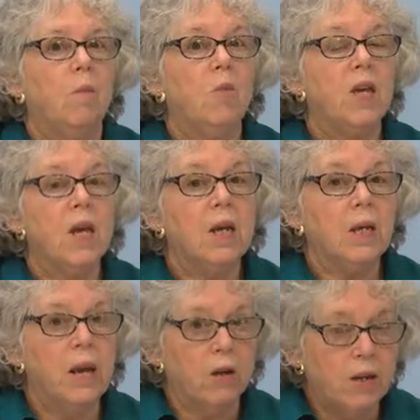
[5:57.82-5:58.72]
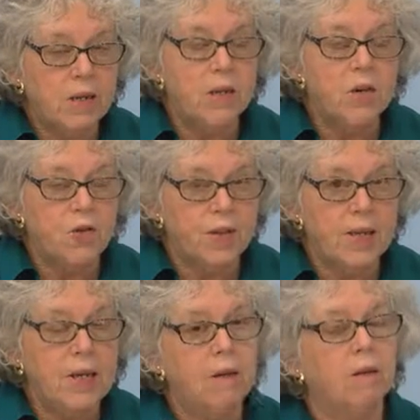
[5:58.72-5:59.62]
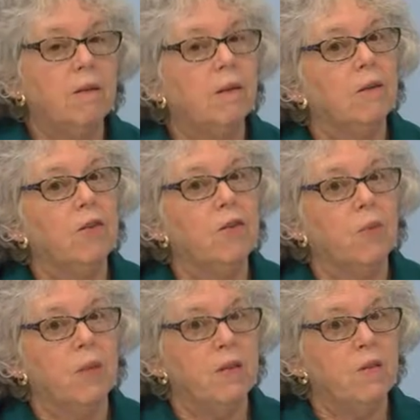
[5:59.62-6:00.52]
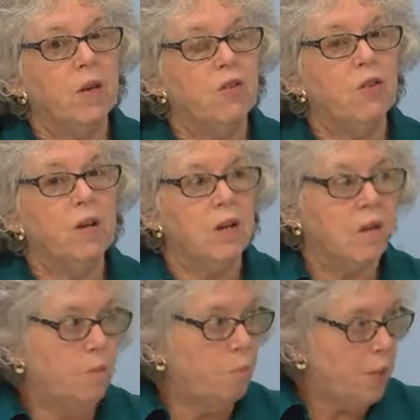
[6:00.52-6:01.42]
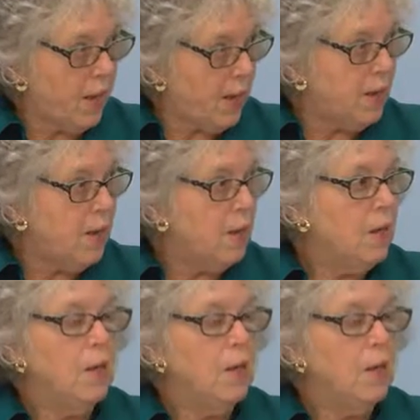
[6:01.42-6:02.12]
We can't guarantee your seat until your reservation is paid.